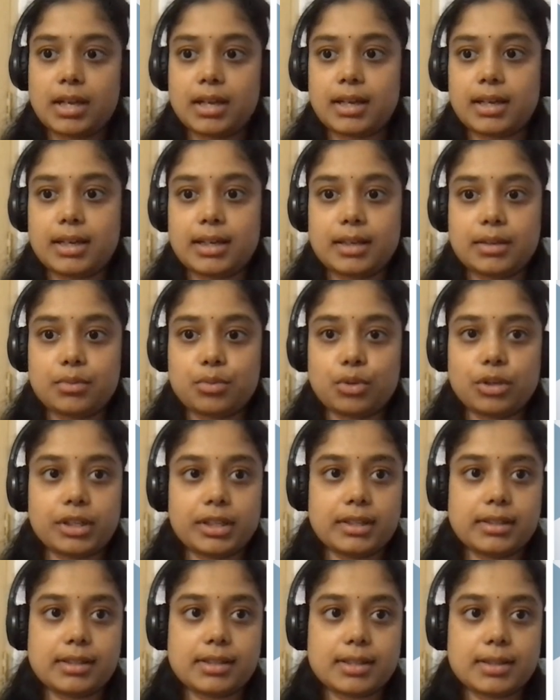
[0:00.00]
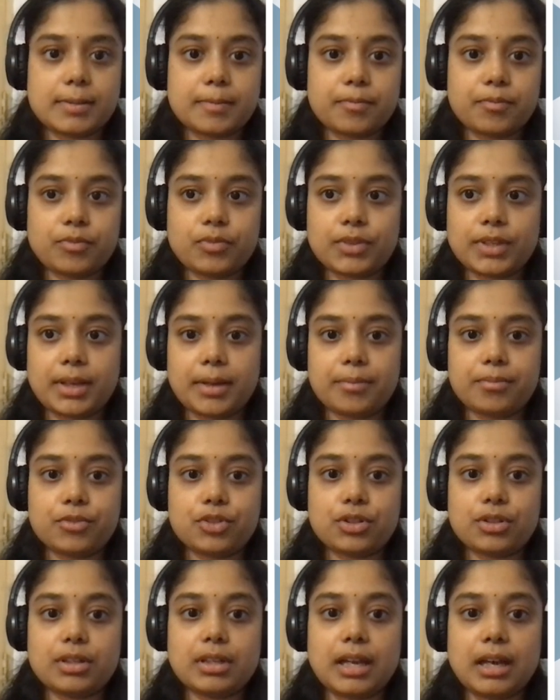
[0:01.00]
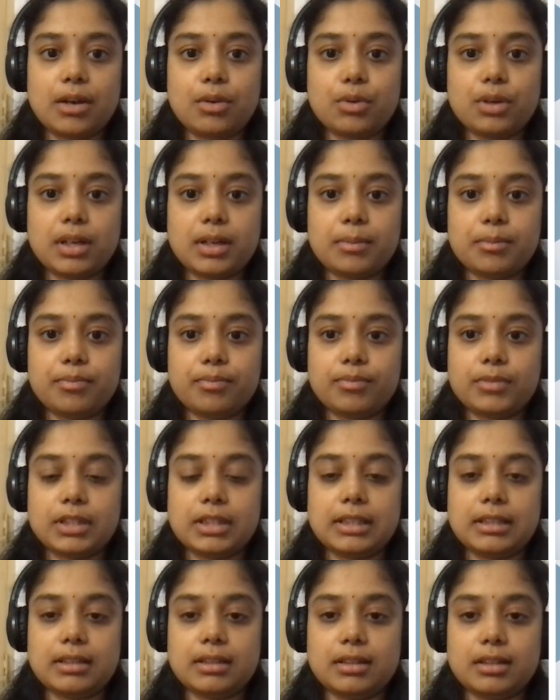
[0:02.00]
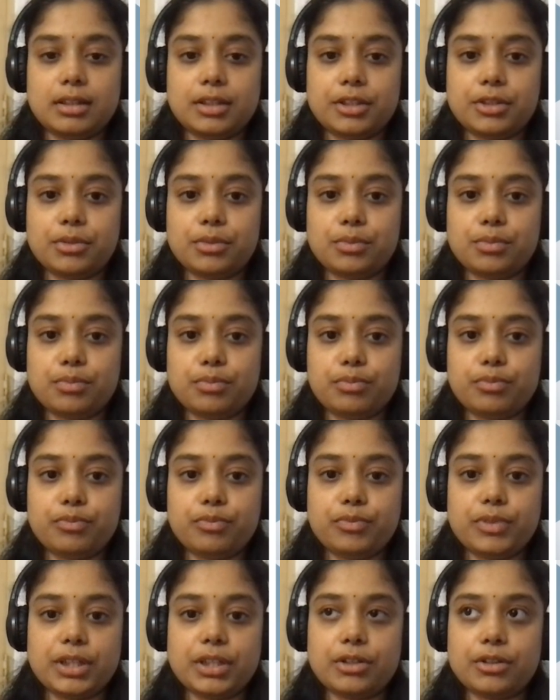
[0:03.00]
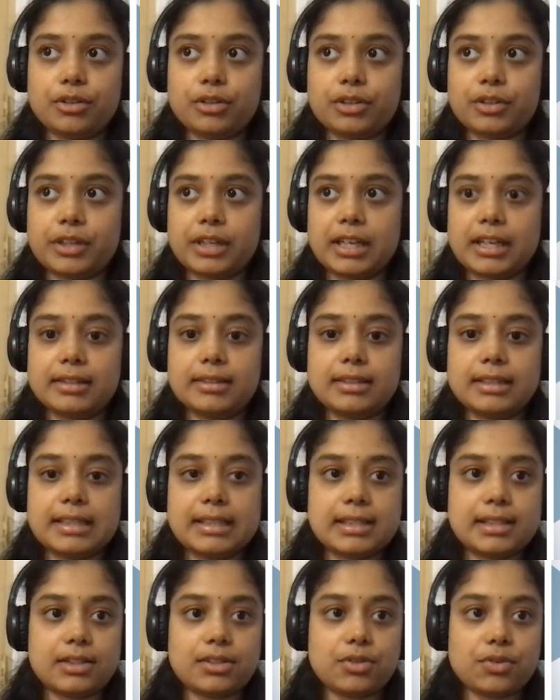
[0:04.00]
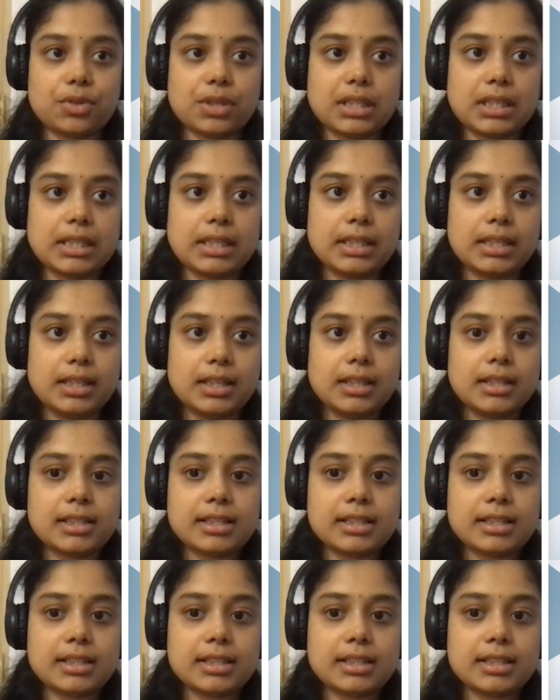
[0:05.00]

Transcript: And what else? Yeah, so now come, we're going to create these three